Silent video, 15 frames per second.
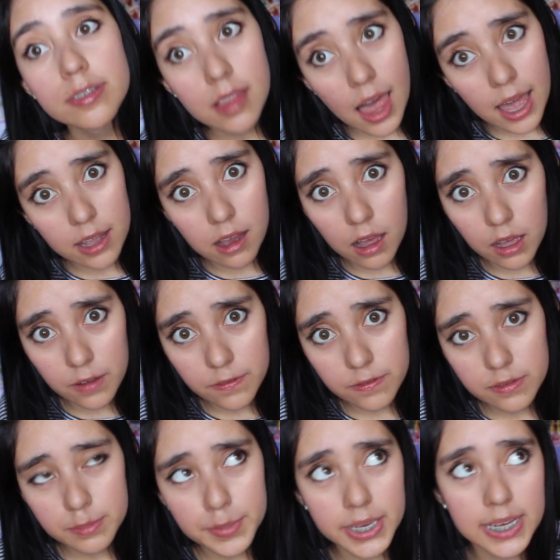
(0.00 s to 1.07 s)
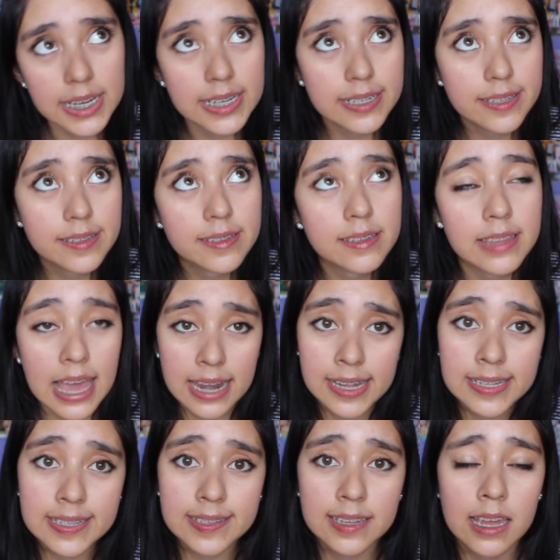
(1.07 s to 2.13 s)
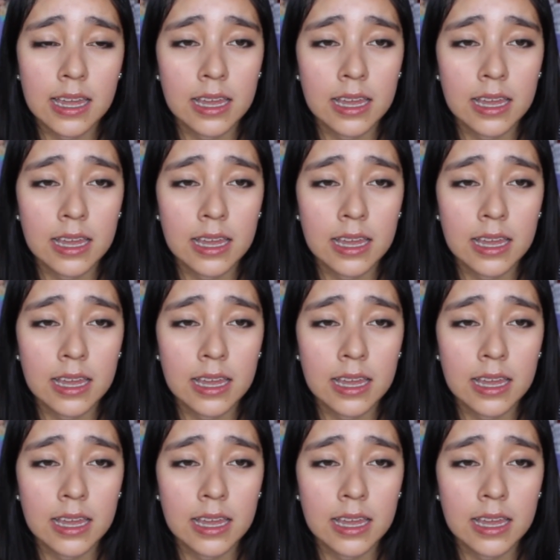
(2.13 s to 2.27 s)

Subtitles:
slack off, because that is